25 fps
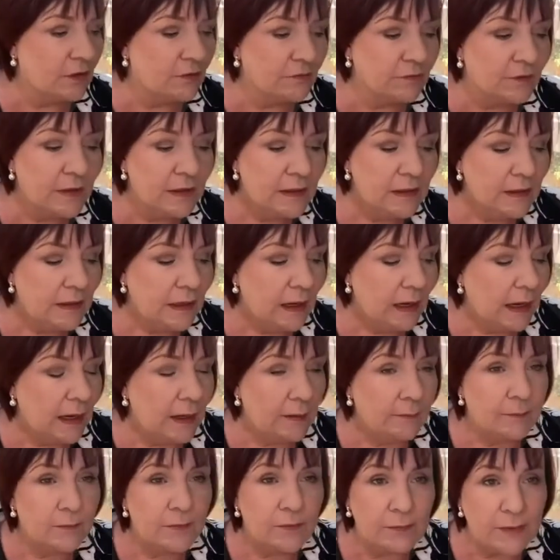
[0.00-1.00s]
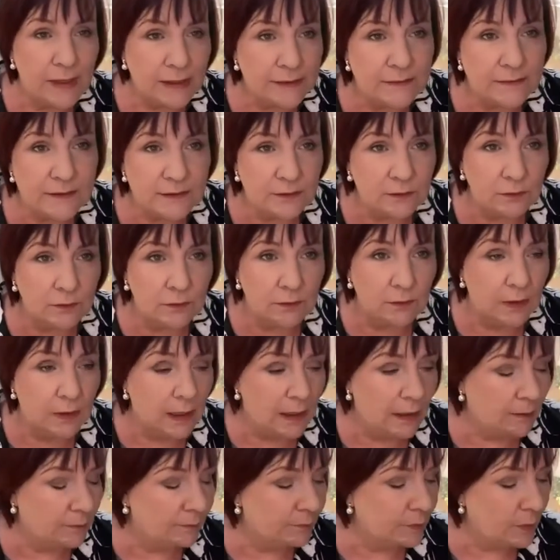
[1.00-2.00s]
of rental
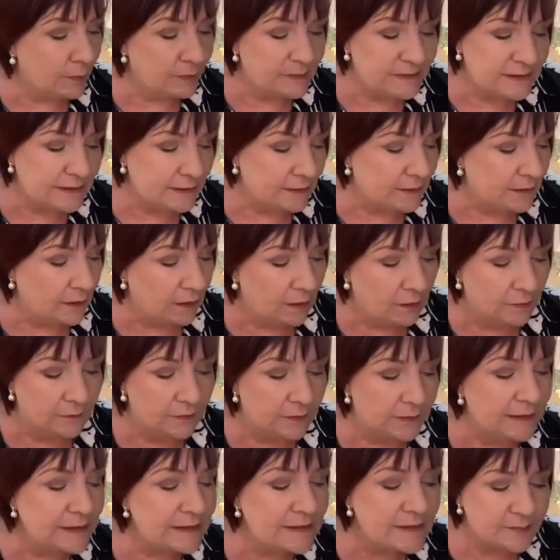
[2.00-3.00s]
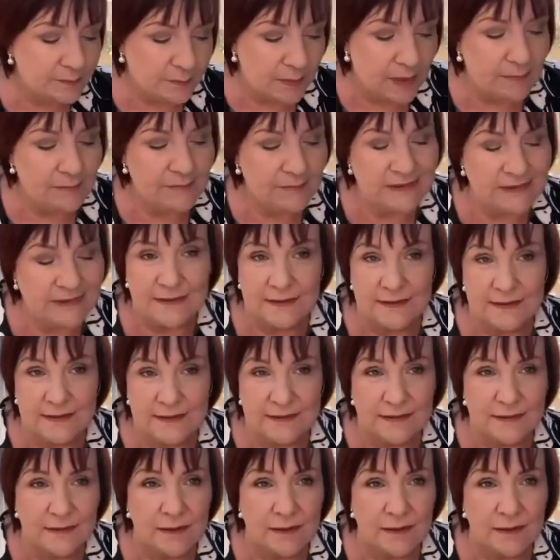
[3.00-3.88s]
property or leased premises,